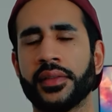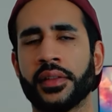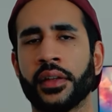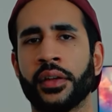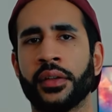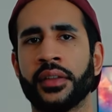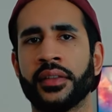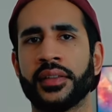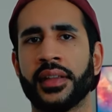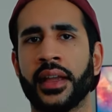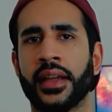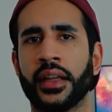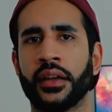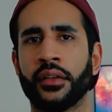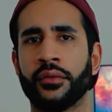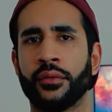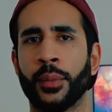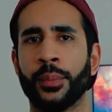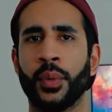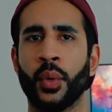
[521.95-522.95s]
So the
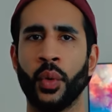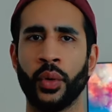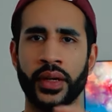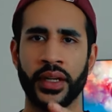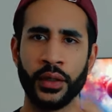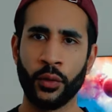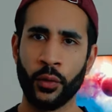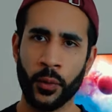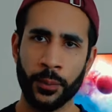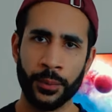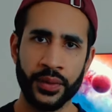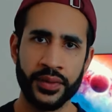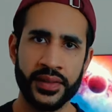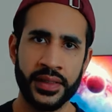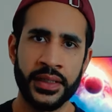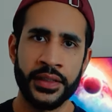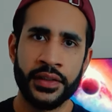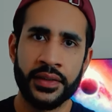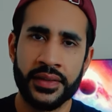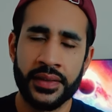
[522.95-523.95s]
second reporting or
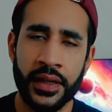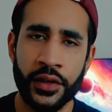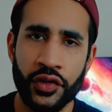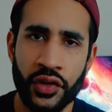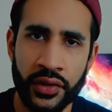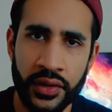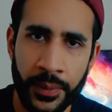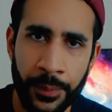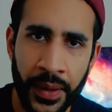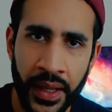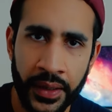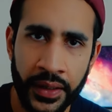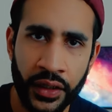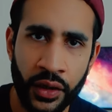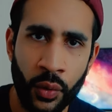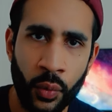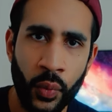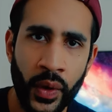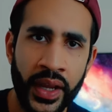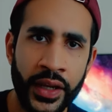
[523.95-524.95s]
procedure session, depending
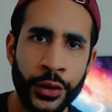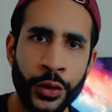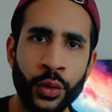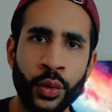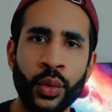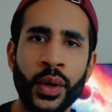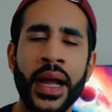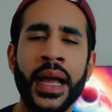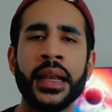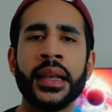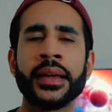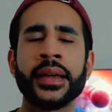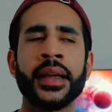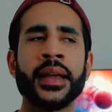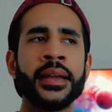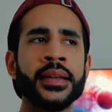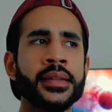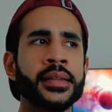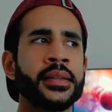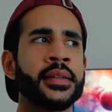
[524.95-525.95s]
on where you're
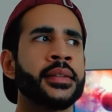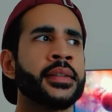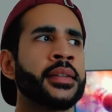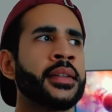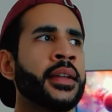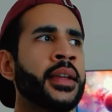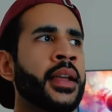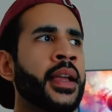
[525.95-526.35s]
allocated.